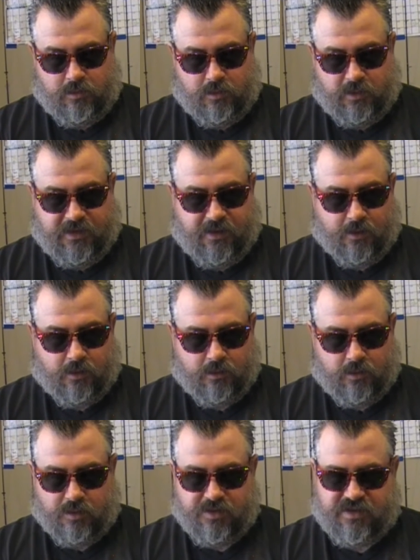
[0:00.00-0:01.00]

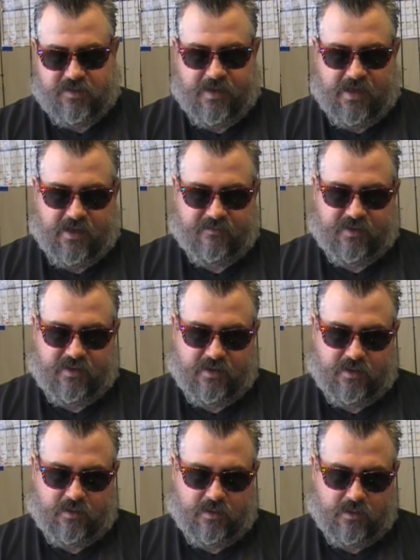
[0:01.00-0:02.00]
leader on just about
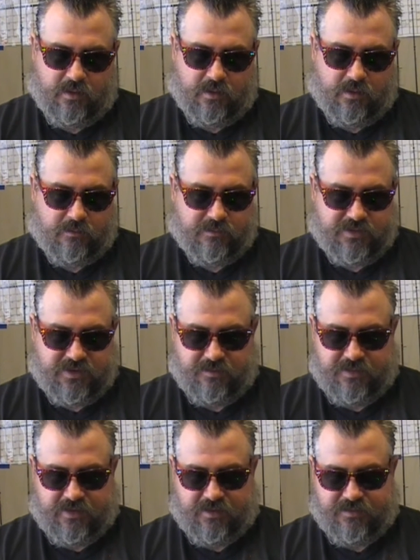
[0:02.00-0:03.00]
everything.
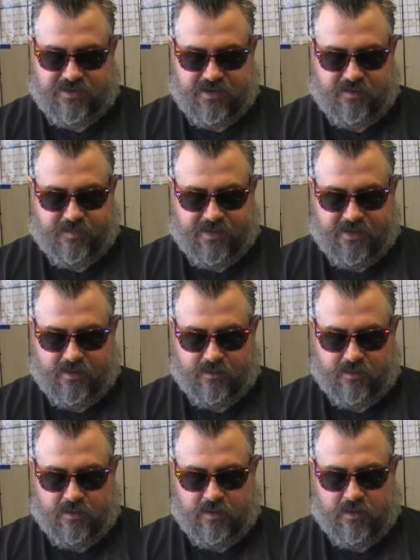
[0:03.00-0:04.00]
Sometimes 10-pound,
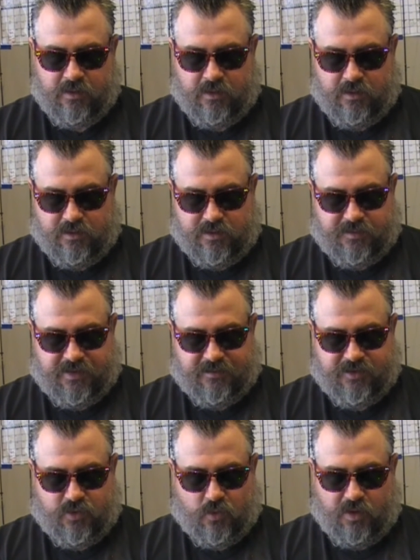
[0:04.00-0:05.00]

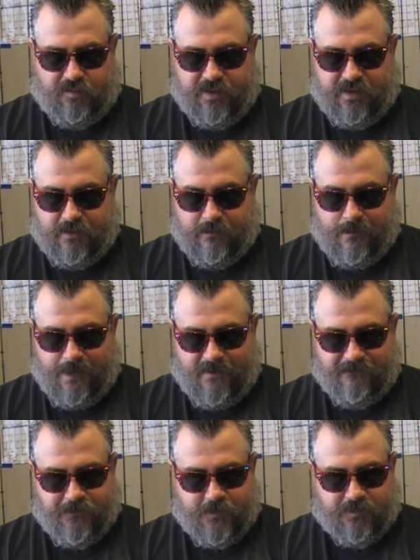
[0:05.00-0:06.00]
sometimes 20-pound,
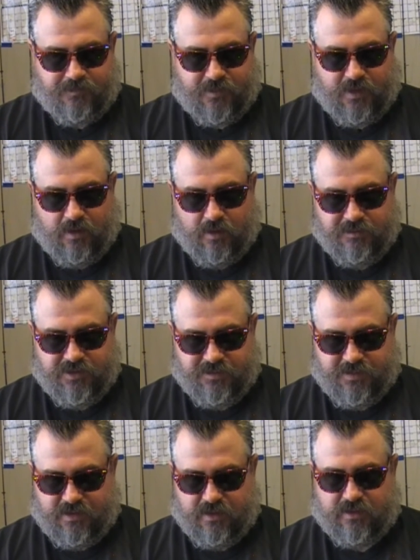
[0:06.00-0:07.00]

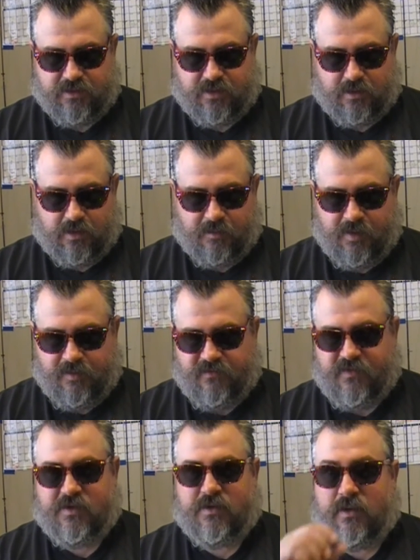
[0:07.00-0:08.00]
just because I may be
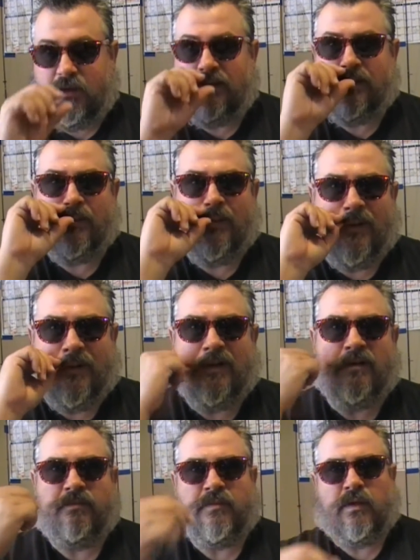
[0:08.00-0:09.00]
fishing in clear
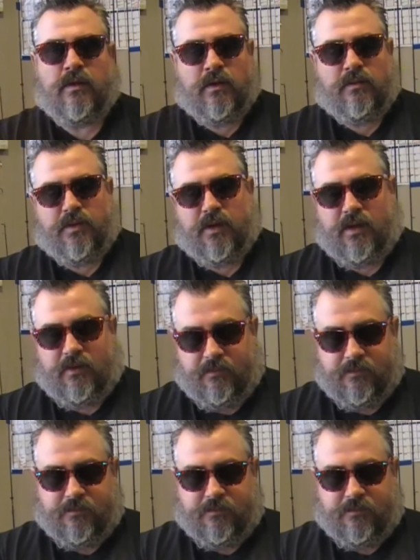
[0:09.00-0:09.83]
water, but